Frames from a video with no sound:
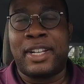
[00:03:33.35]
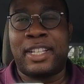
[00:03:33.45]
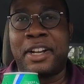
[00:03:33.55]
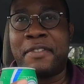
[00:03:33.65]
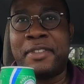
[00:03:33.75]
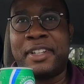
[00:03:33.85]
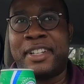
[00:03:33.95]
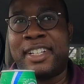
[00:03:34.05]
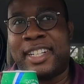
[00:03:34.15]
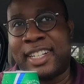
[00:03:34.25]
A lot of
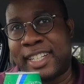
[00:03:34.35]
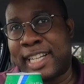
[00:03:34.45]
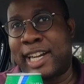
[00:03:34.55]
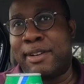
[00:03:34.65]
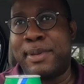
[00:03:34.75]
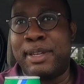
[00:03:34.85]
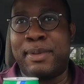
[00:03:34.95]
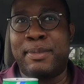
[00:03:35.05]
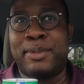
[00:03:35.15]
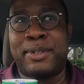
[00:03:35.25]
the uh, Caribbean
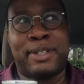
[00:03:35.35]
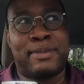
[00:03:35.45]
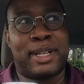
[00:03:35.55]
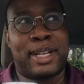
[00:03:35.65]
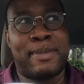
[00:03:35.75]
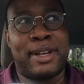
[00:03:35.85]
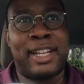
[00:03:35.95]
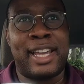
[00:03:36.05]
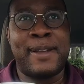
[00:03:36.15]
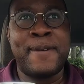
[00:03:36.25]
people know what I'm talking about.
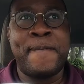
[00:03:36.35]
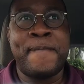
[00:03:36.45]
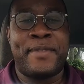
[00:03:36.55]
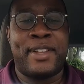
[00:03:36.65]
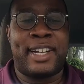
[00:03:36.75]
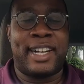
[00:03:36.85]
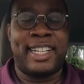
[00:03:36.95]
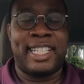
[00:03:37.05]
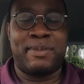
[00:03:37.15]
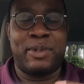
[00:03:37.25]
Like the
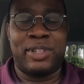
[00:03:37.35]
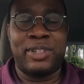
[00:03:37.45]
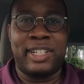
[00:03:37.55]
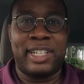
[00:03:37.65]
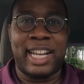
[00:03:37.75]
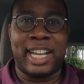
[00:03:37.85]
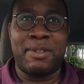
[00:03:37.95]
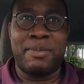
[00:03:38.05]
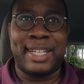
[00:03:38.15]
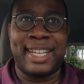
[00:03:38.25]
condensed milk you, that
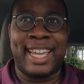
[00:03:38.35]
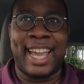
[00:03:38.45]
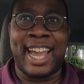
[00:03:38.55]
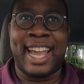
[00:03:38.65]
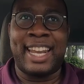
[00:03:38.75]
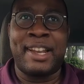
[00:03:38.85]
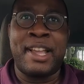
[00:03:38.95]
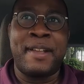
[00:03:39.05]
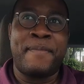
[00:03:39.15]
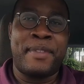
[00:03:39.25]
comes in a can,
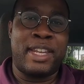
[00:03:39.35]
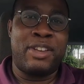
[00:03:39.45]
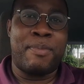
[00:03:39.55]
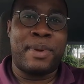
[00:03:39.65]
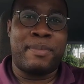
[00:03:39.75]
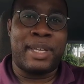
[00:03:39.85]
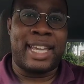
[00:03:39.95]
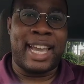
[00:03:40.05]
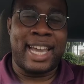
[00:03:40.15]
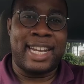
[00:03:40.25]
and you open up the
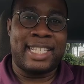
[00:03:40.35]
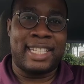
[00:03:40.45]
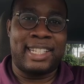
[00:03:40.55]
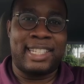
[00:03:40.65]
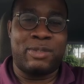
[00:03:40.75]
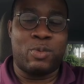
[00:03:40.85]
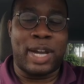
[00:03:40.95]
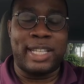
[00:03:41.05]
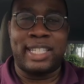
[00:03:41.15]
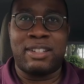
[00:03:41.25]
can, there's like this
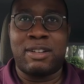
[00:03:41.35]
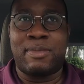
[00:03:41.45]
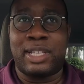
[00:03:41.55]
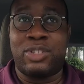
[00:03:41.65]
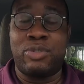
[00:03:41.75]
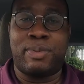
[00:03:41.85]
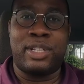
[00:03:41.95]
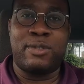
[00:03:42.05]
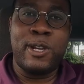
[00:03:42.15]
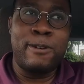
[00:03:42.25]
white syrup that's super
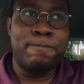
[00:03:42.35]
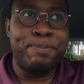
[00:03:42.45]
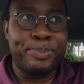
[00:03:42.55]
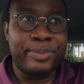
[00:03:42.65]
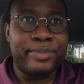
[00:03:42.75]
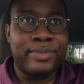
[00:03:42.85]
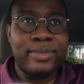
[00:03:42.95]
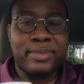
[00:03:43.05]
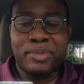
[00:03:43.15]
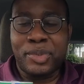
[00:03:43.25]
sweet,
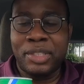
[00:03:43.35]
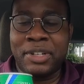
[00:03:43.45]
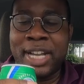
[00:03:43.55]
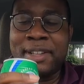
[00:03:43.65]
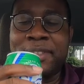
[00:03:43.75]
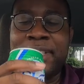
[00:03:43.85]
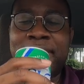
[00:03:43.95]
right?